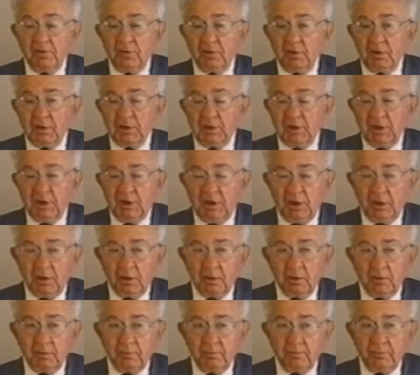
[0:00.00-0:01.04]
the leading
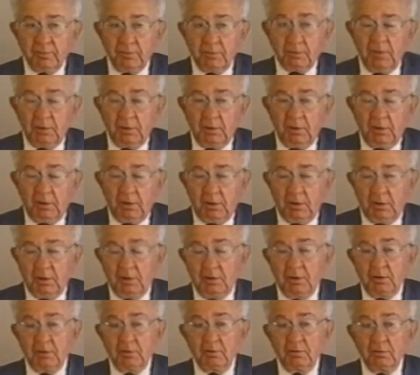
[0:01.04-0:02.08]

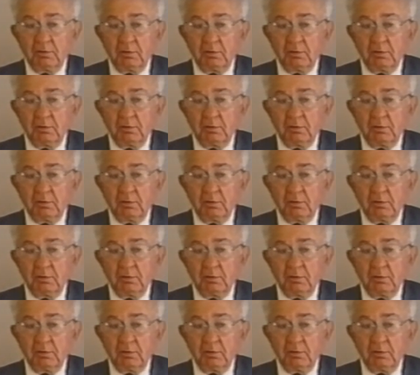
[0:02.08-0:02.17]
uh,